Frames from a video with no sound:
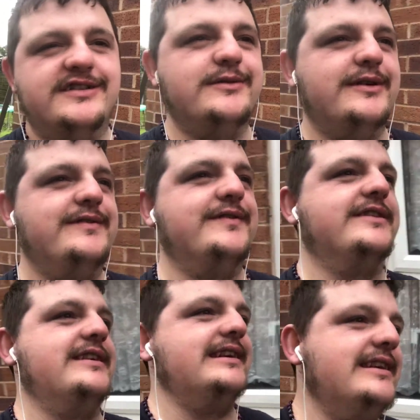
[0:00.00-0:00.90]
do
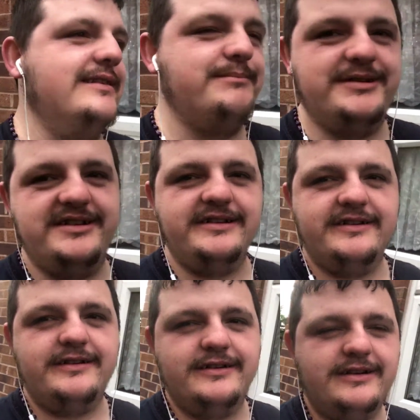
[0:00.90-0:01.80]
irritate you, but you
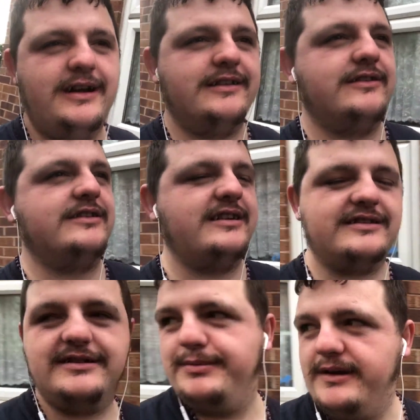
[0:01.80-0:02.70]
know, I just have
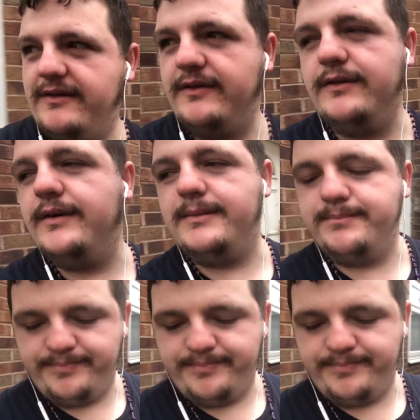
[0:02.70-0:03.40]
to speak through them.